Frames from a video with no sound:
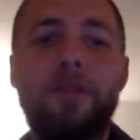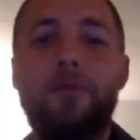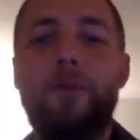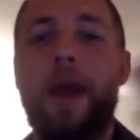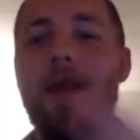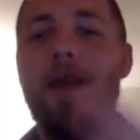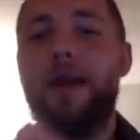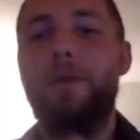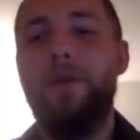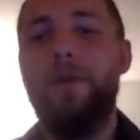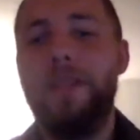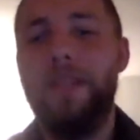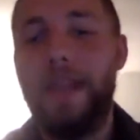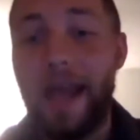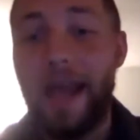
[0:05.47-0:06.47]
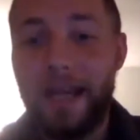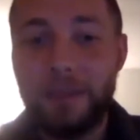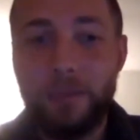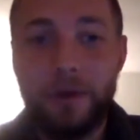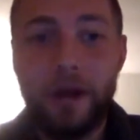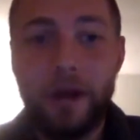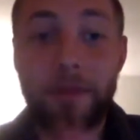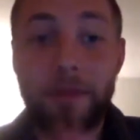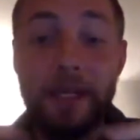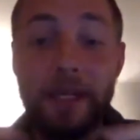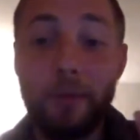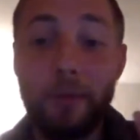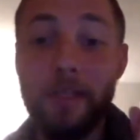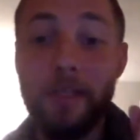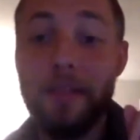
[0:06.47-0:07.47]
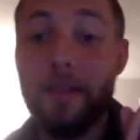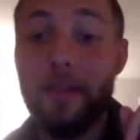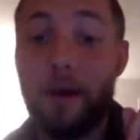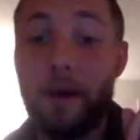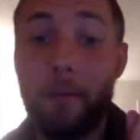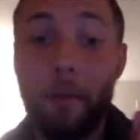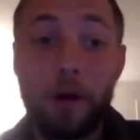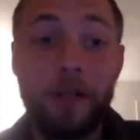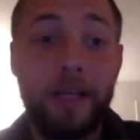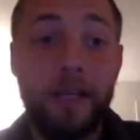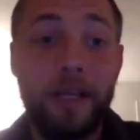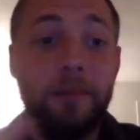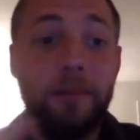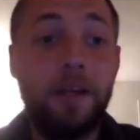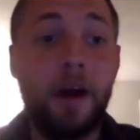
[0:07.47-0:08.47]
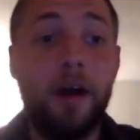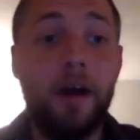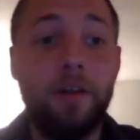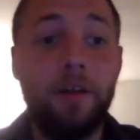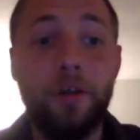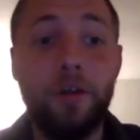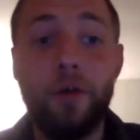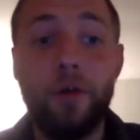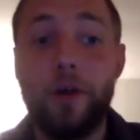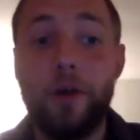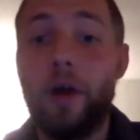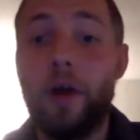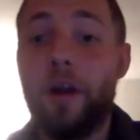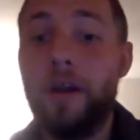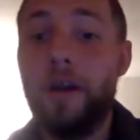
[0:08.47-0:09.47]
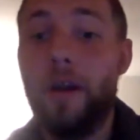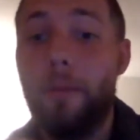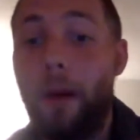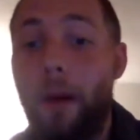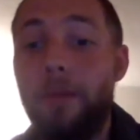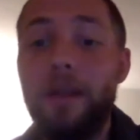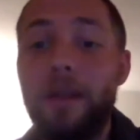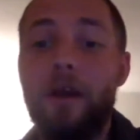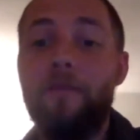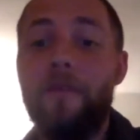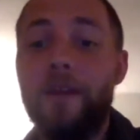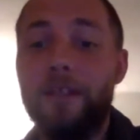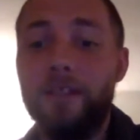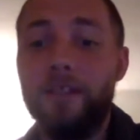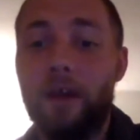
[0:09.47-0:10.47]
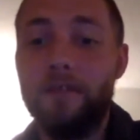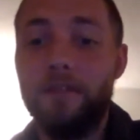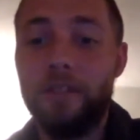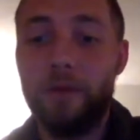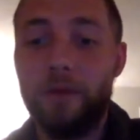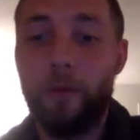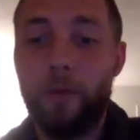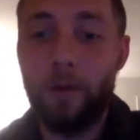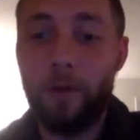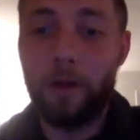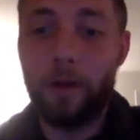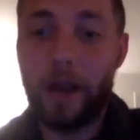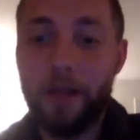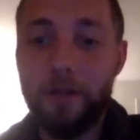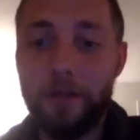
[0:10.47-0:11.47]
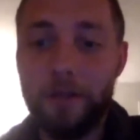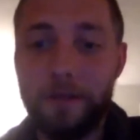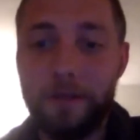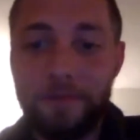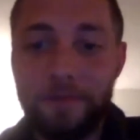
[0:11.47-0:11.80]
to Hang Out with an Expert. I'm here with Mark Getman, the New York Guard Public Affairs Officer. Welcome, Mark. How you doing?